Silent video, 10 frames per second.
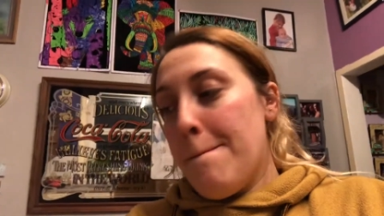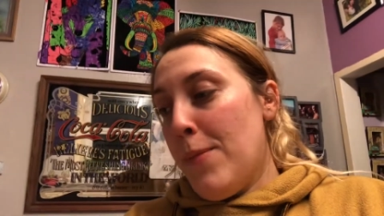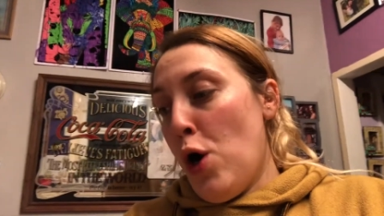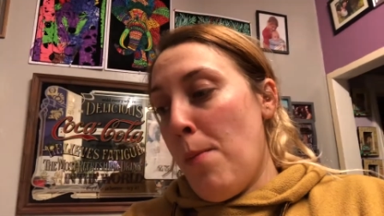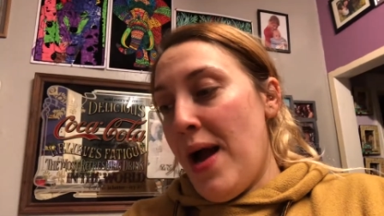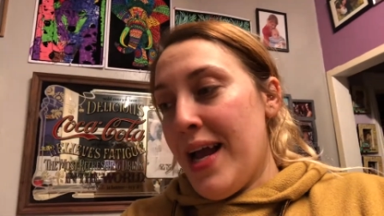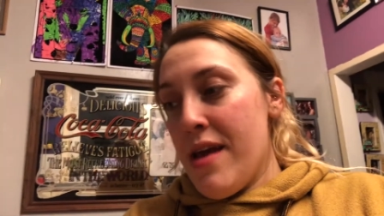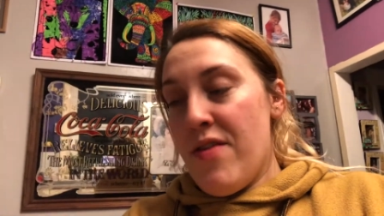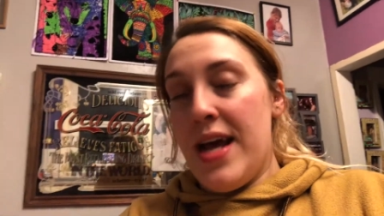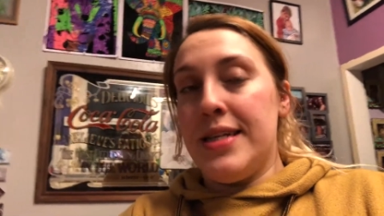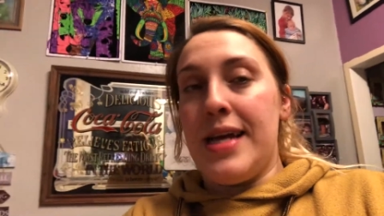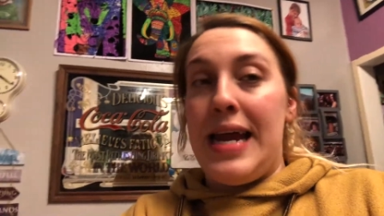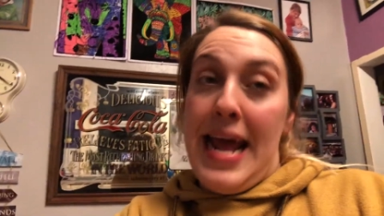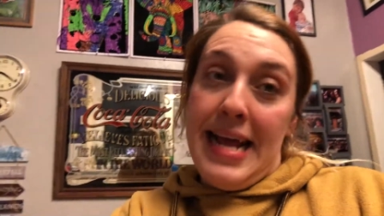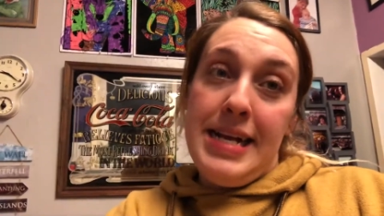Mum give it an
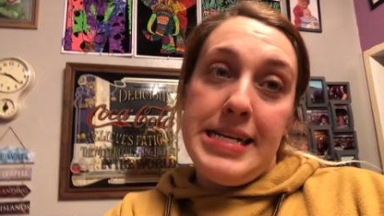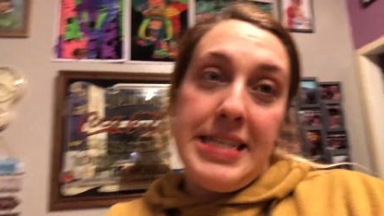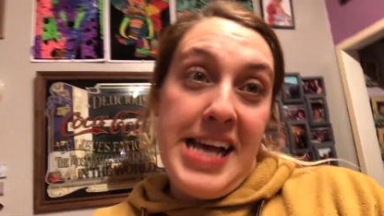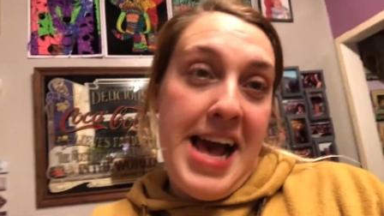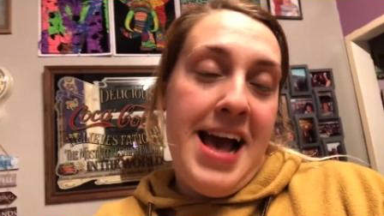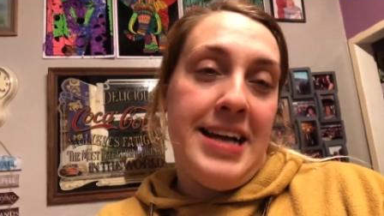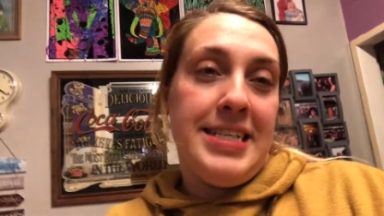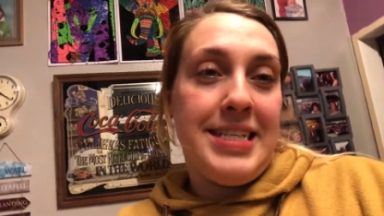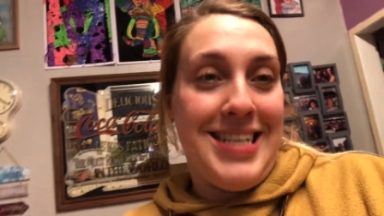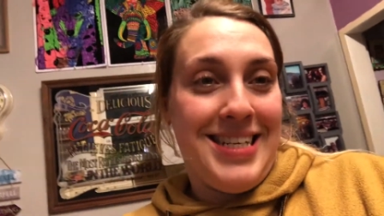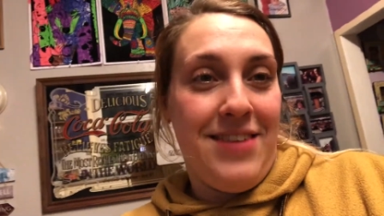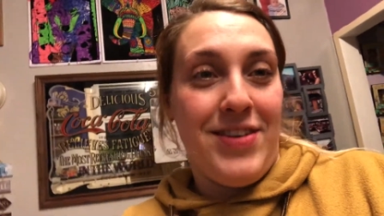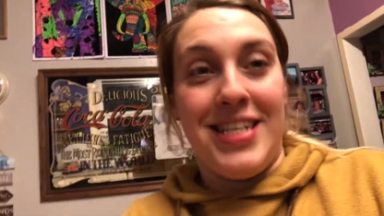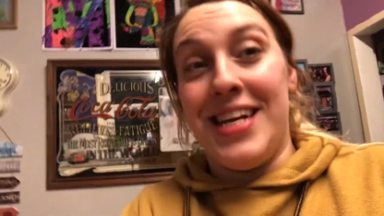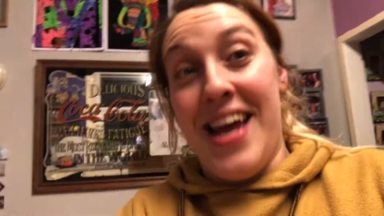8 and Dad give
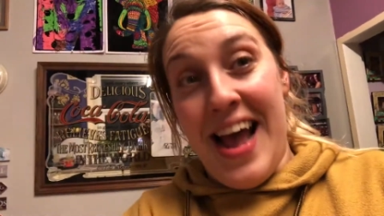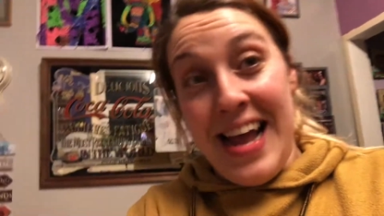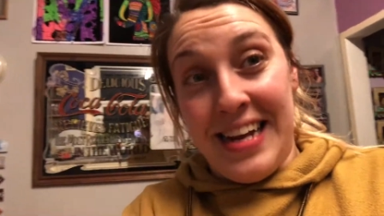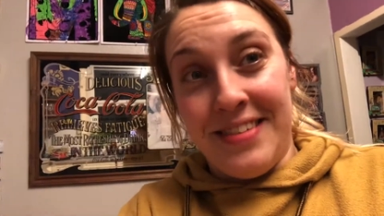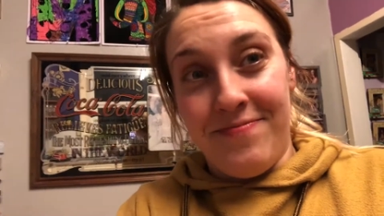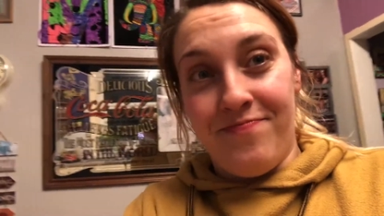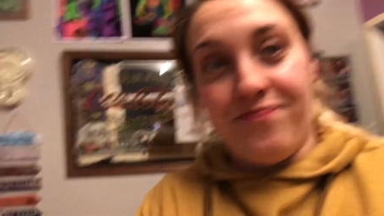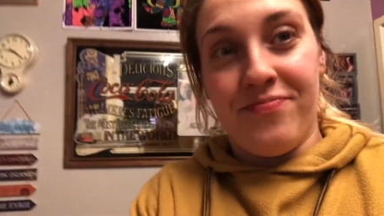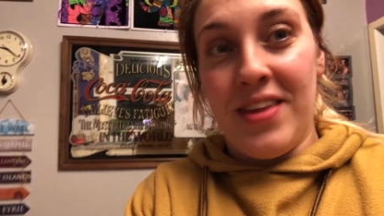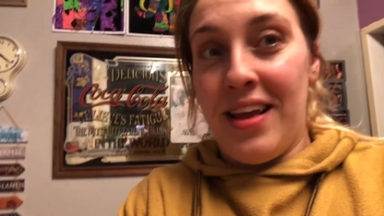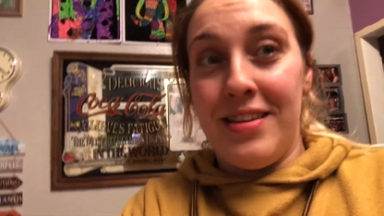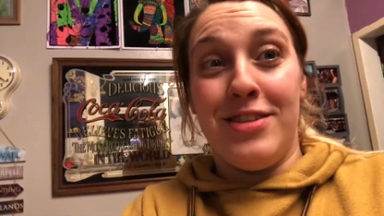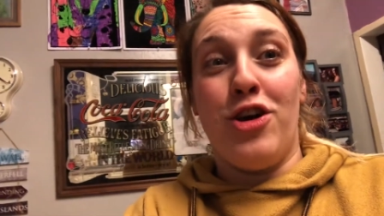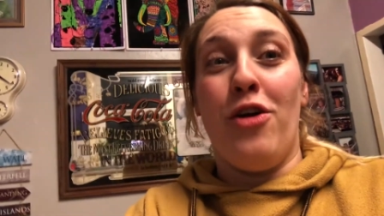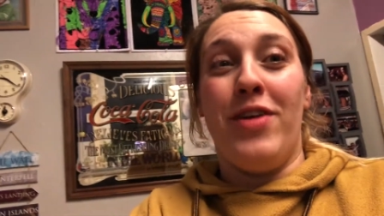it a 9.
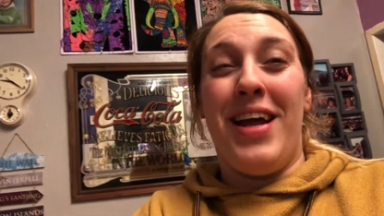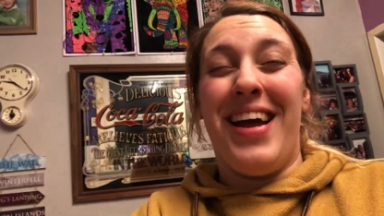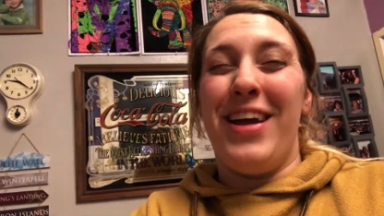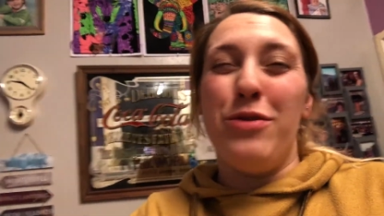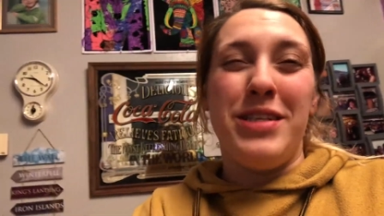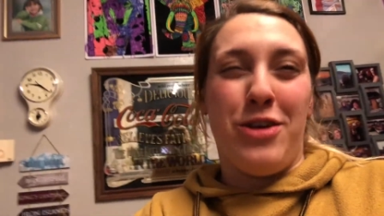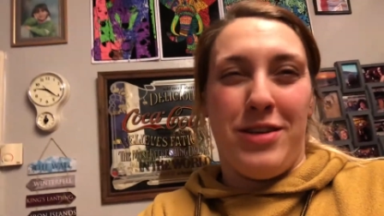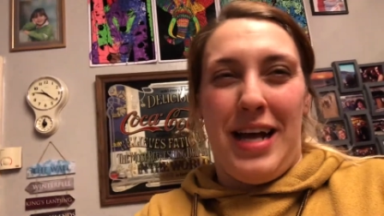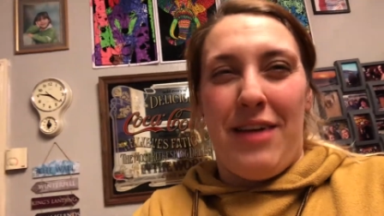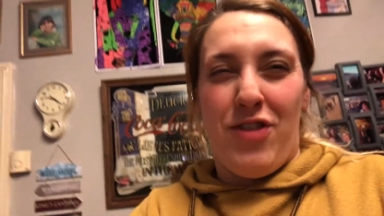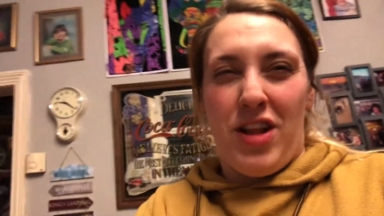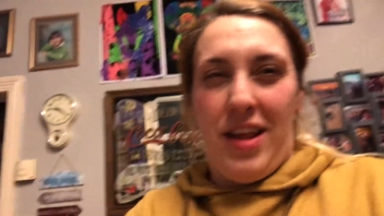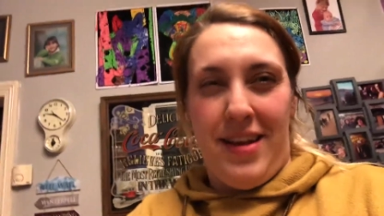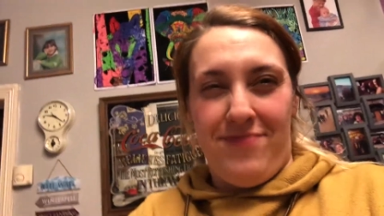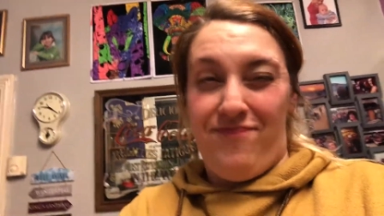Scoring high. He always scores high for Claire.